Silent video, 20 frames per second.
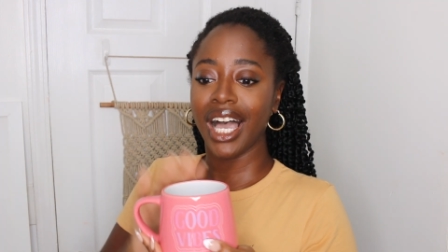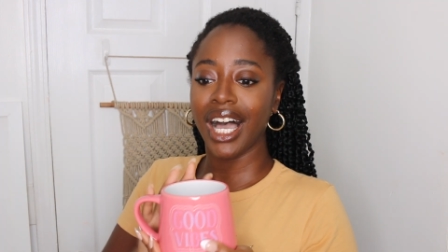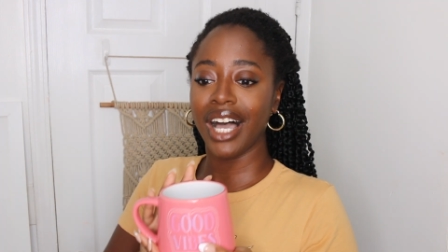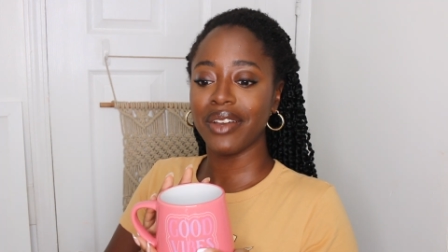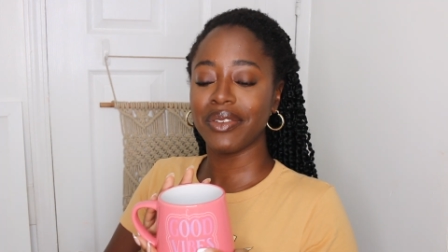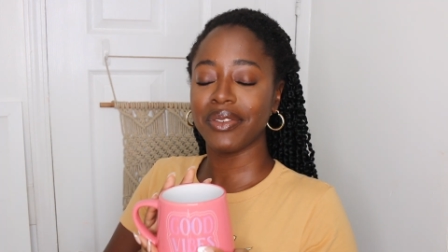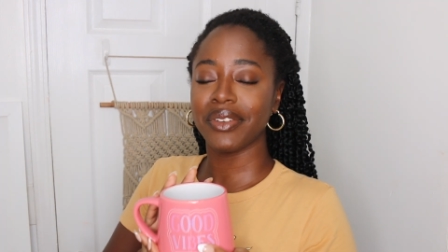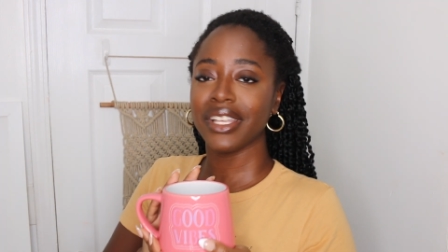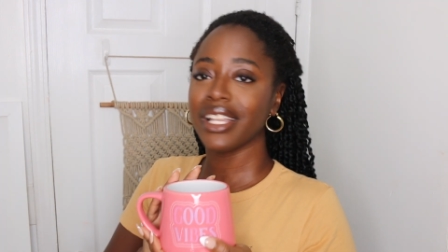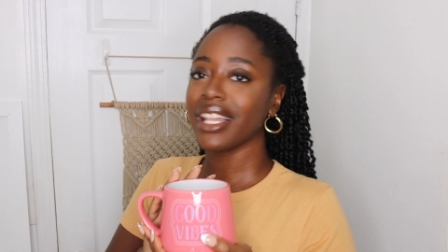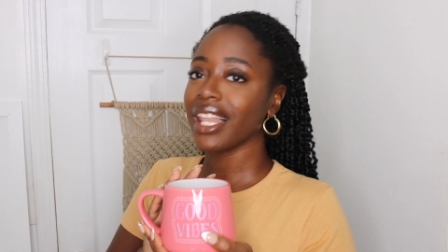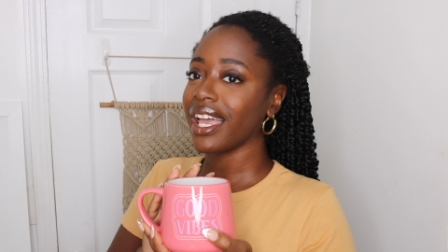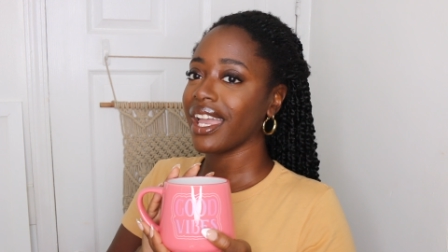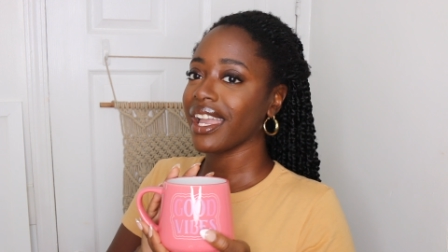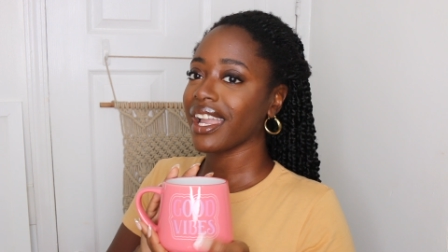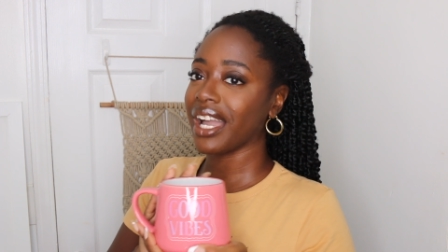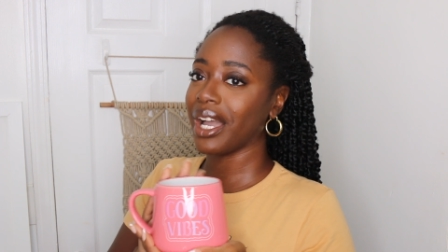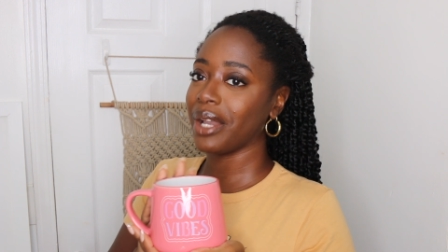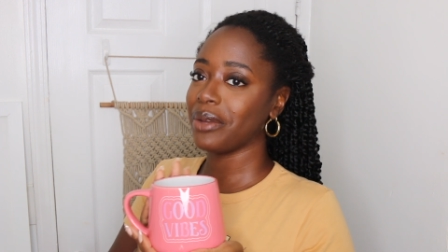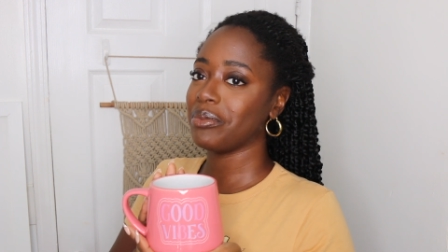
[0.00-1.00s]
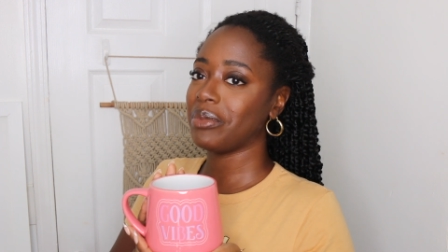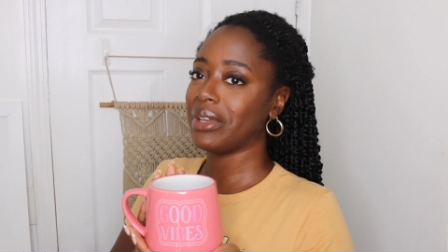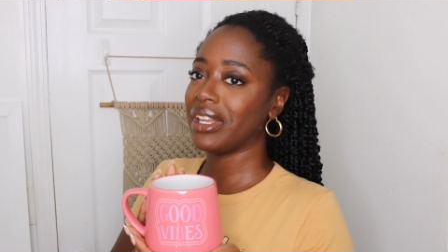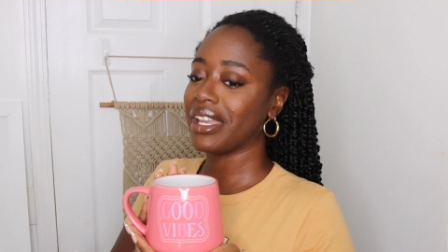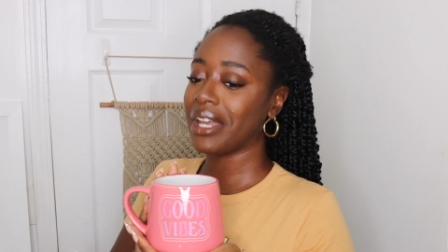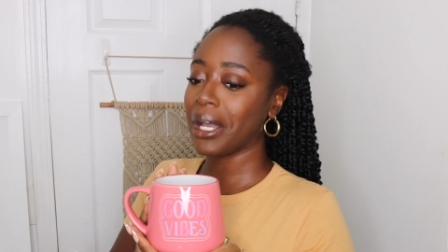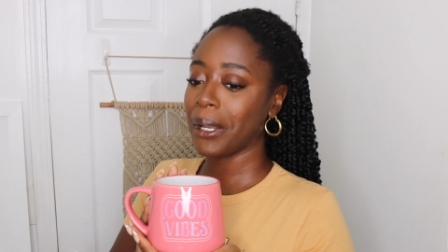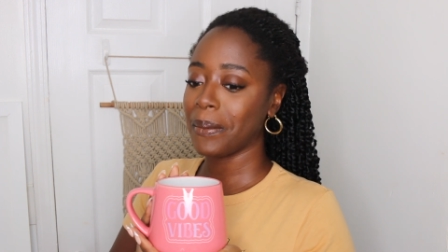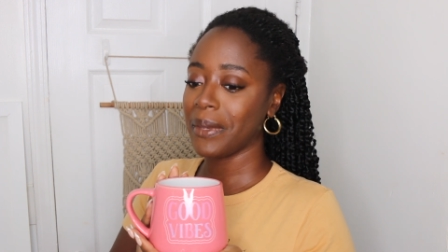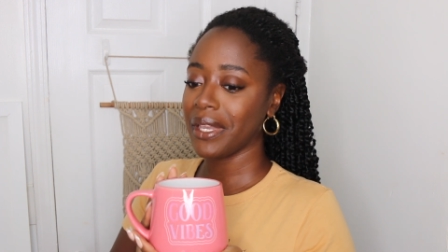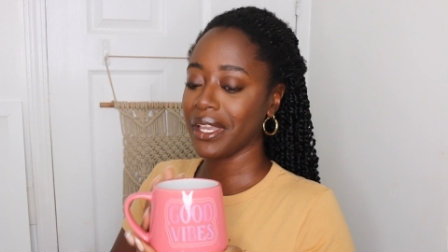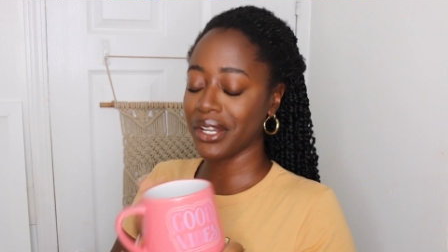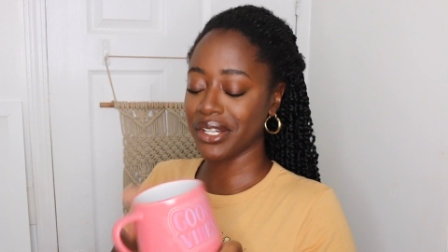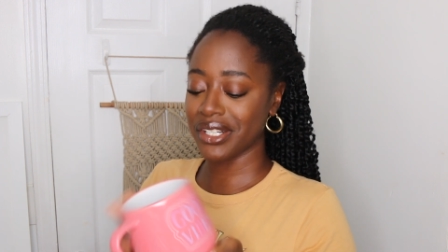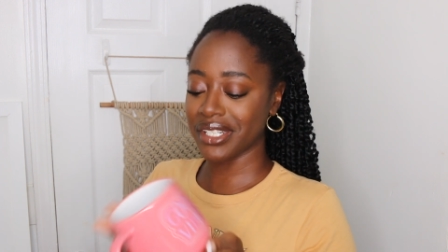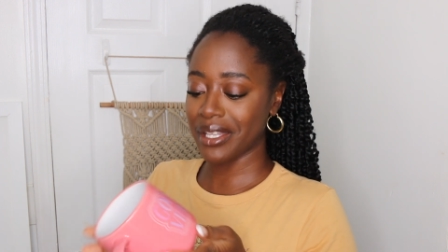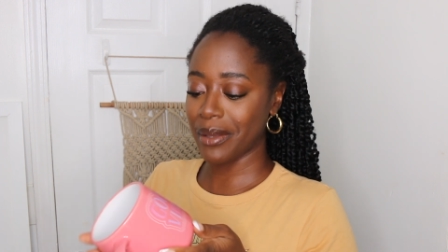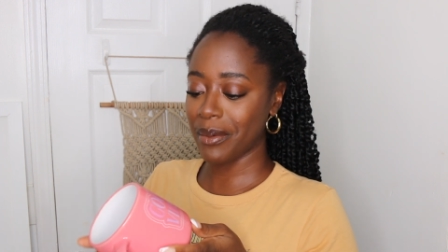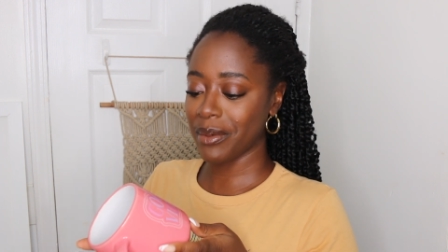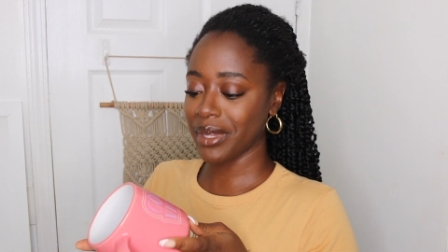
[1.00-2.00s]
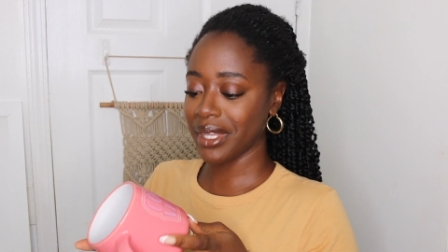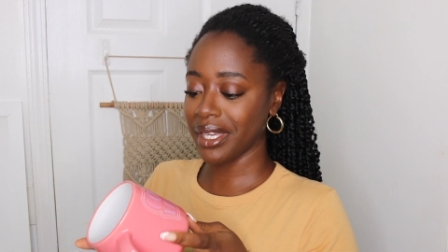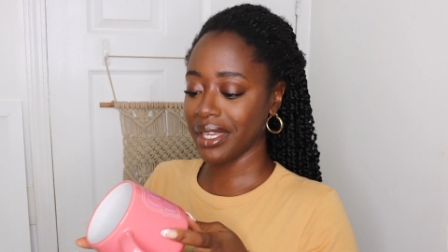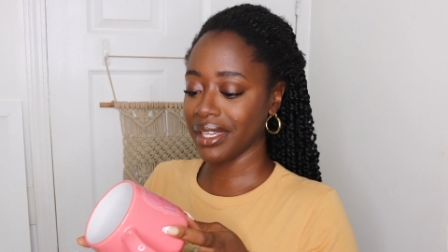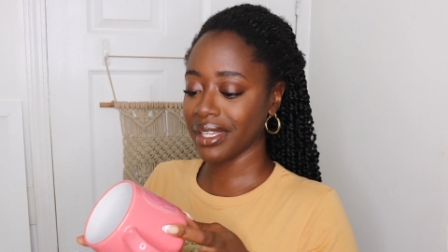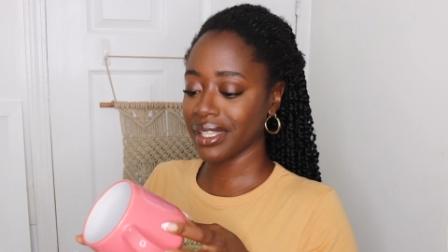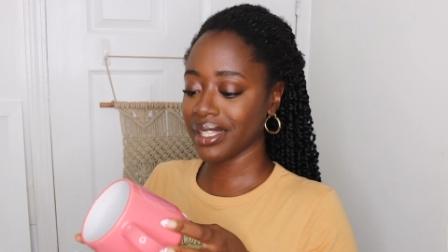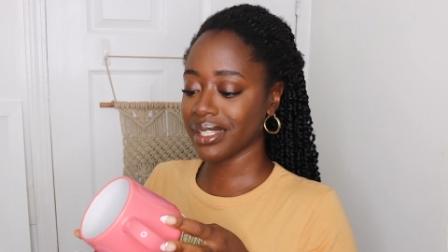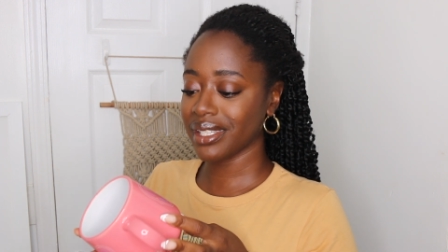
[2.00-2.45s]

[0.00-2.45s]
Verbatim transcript: I feel like I'm becoming or something.